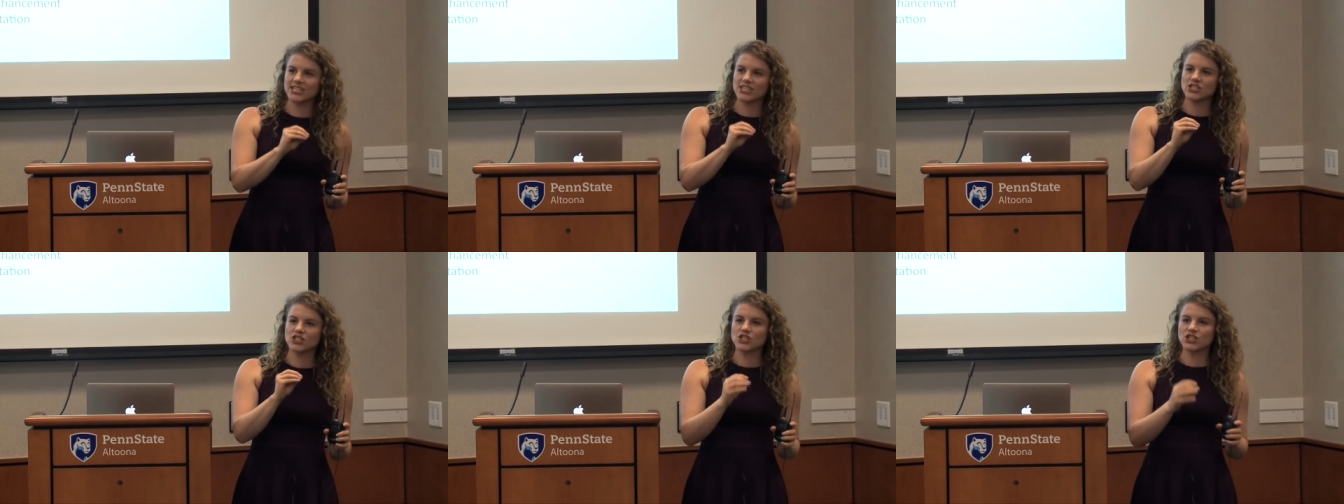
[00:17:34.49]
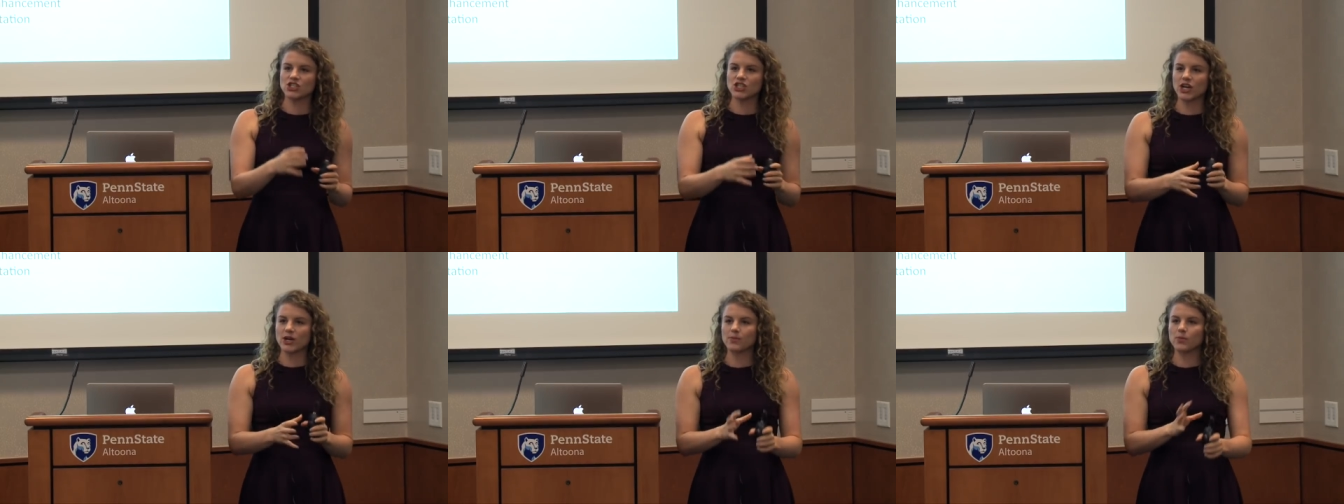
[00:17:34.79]

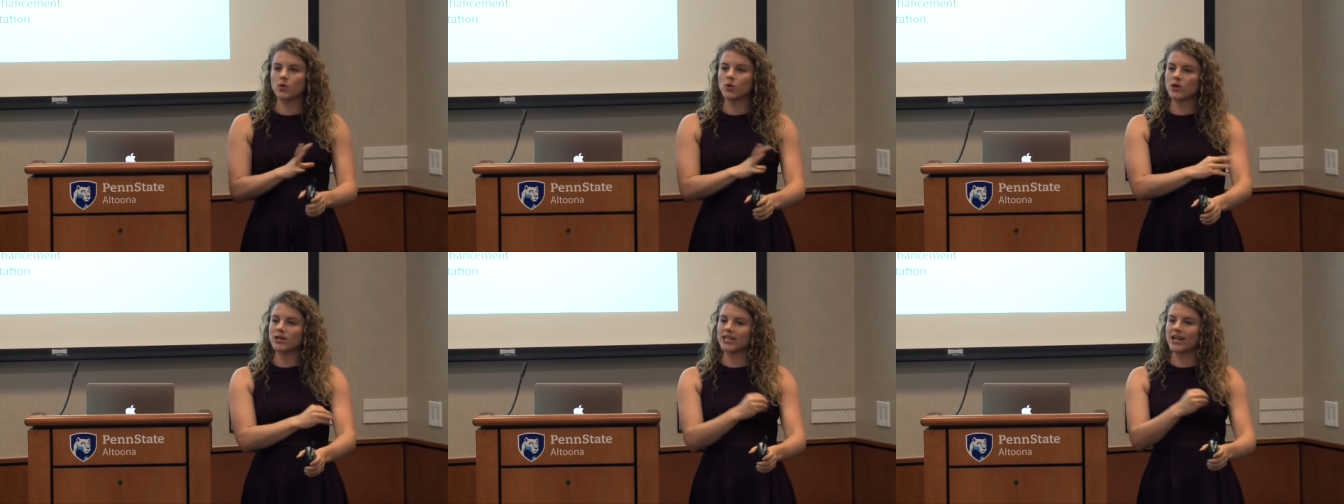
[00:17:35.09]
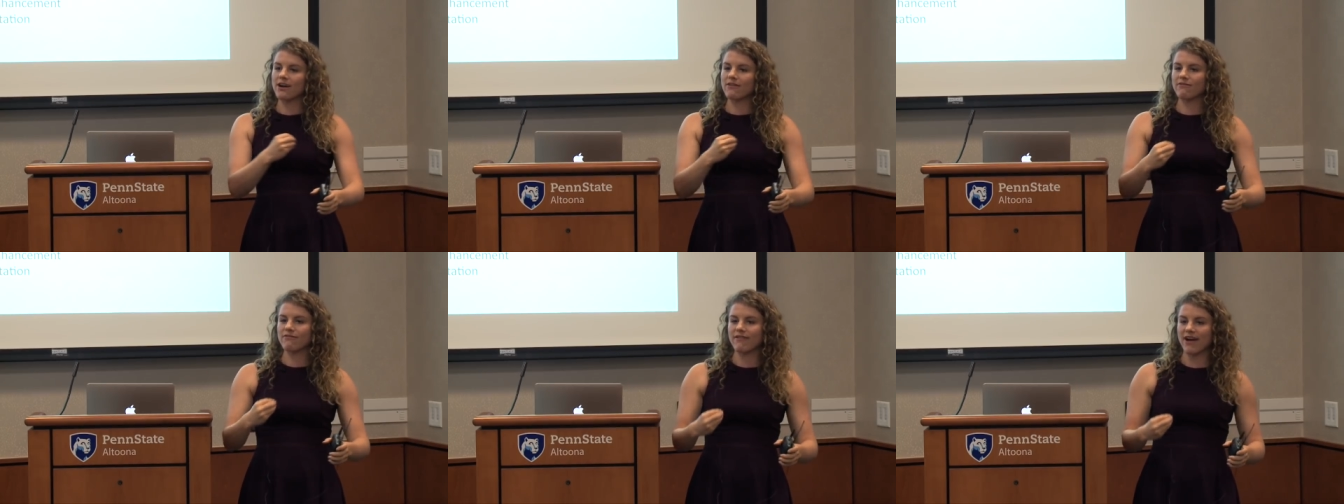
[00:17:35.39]
start pulling
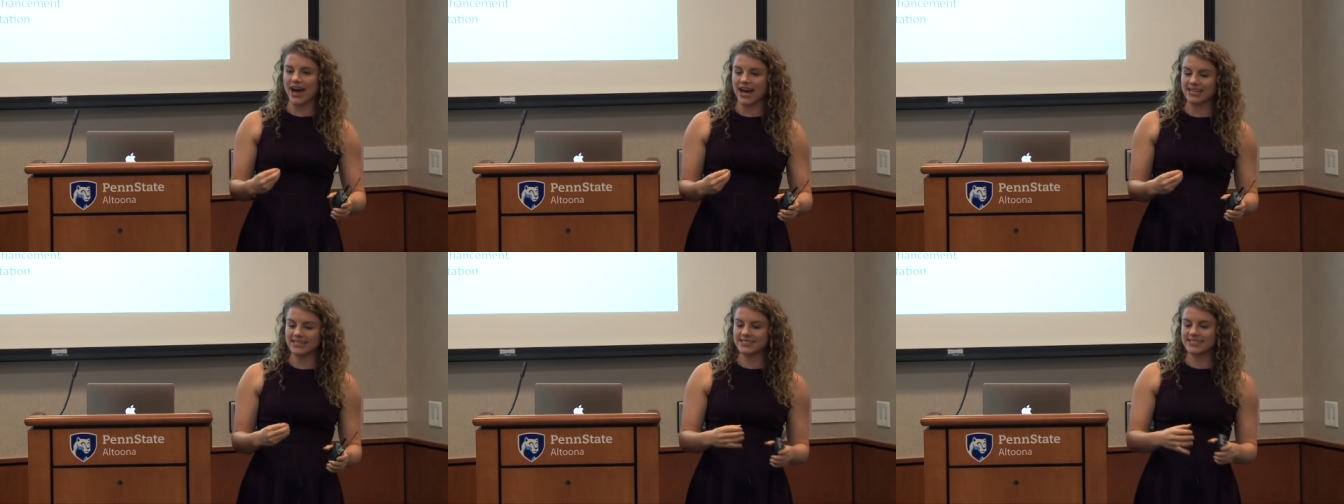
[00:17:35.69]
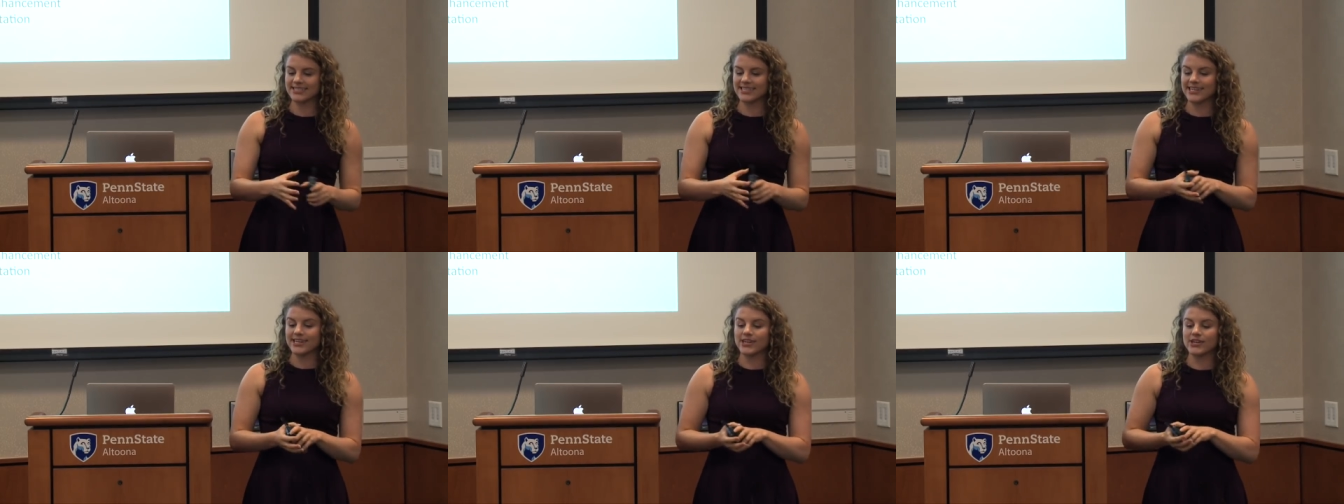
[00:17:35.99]
out fat,
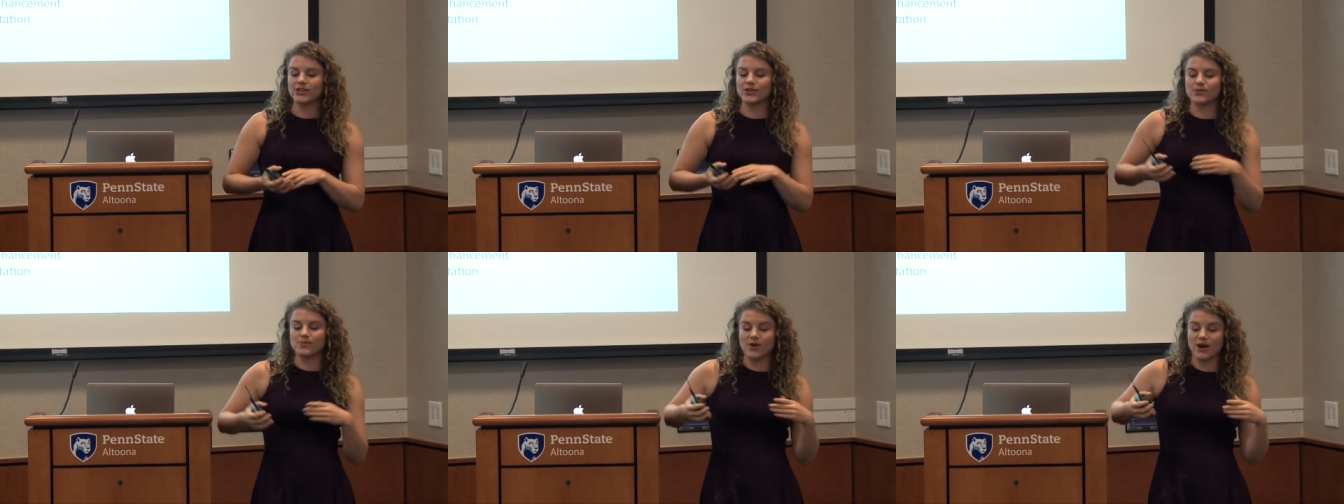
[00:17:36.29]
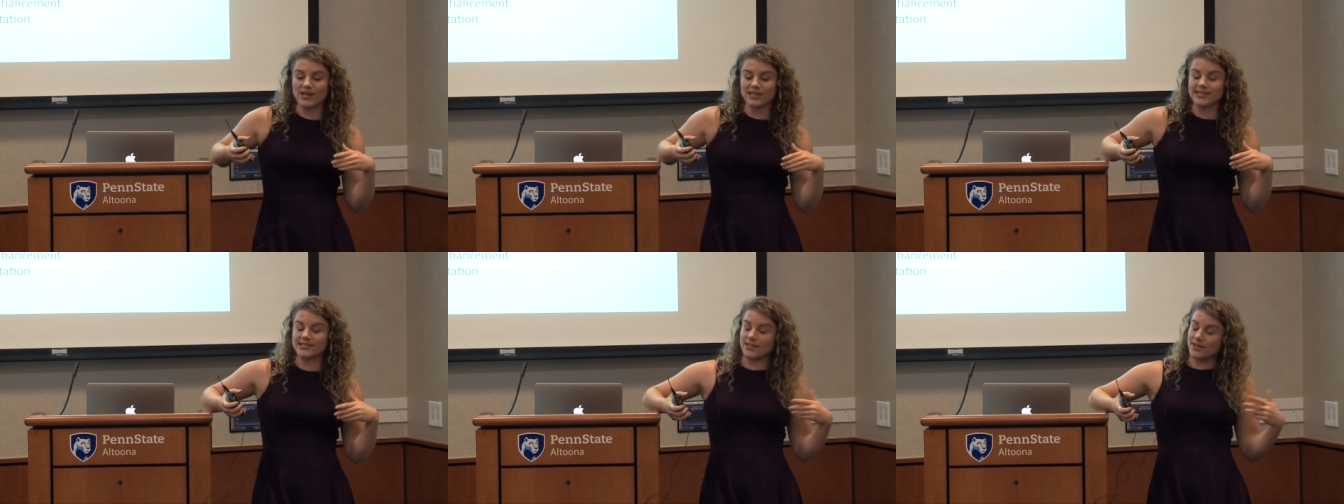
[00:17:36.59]
your
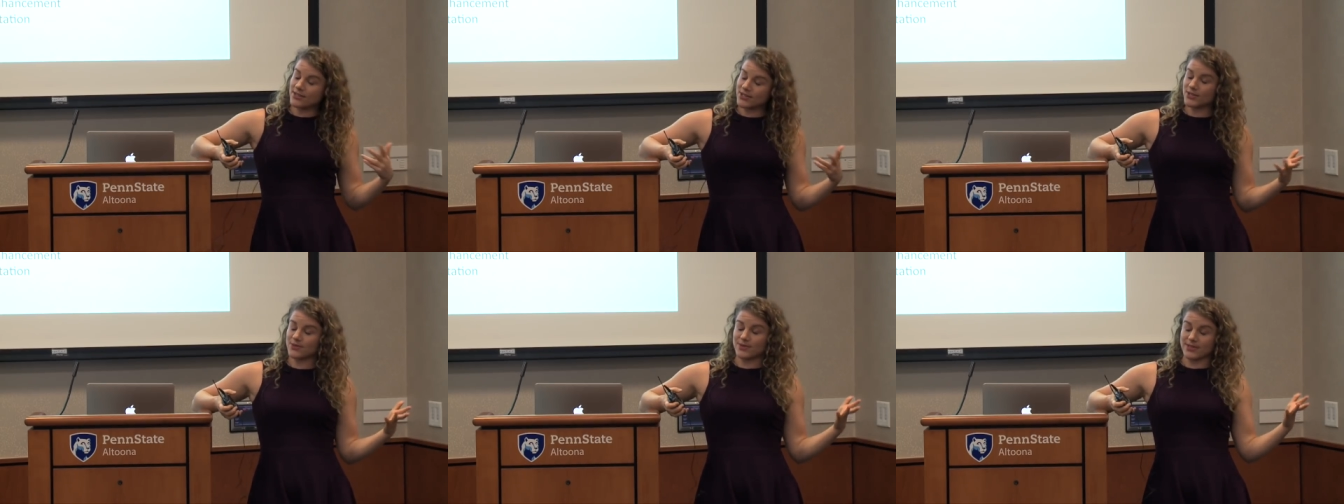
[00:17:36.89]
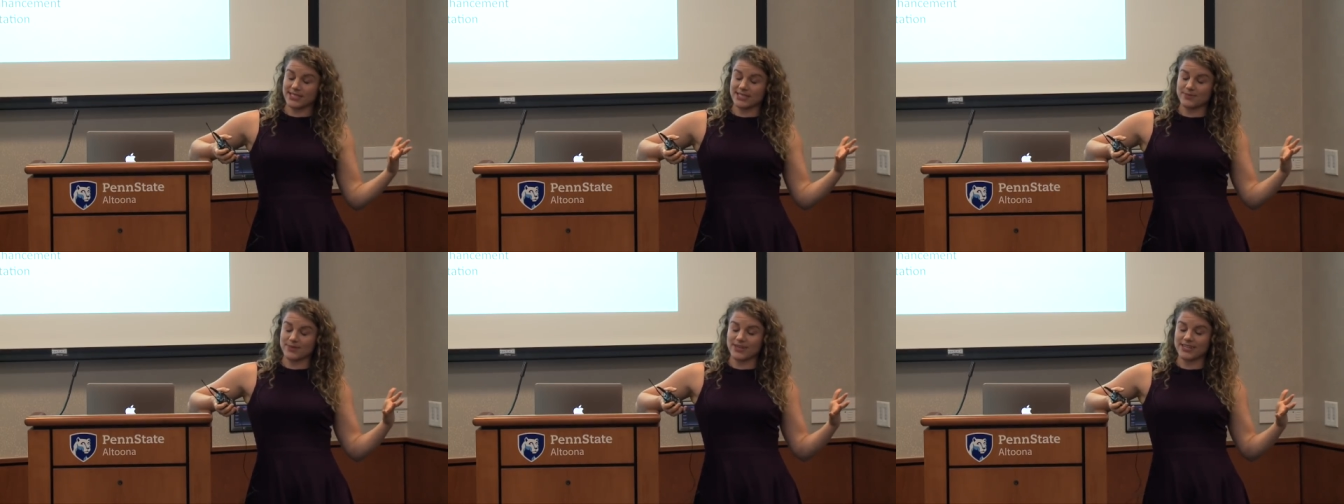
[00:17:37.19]
body is also
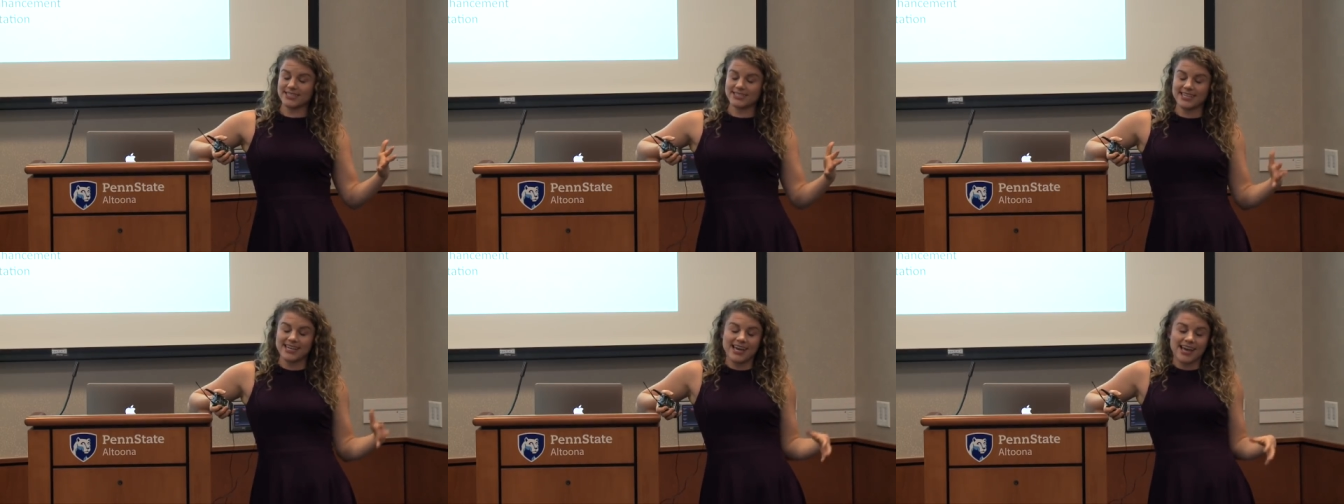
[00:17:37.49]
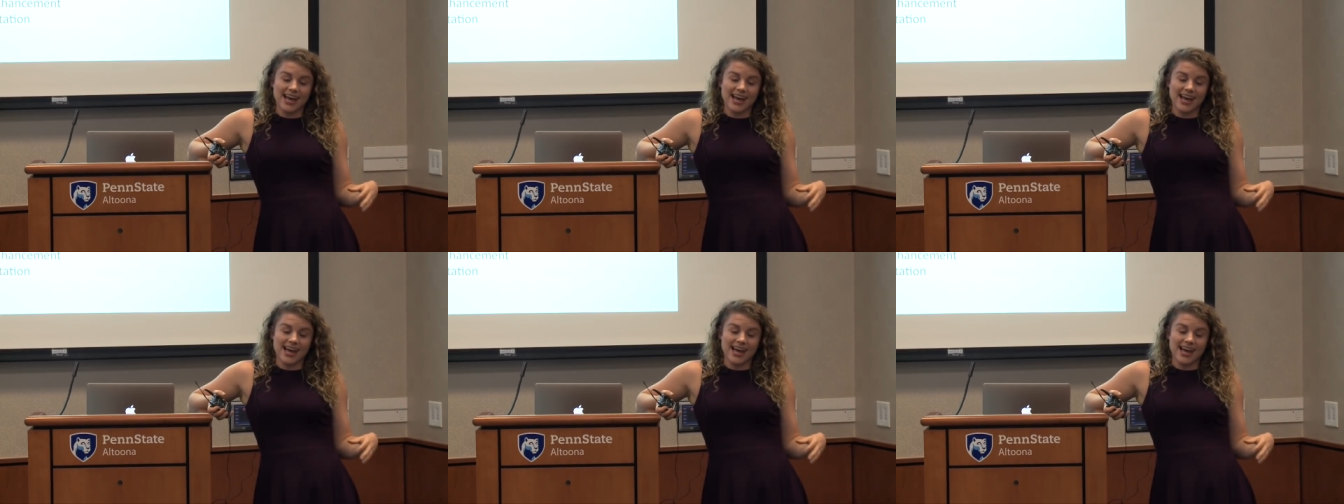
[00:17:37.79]
really smart,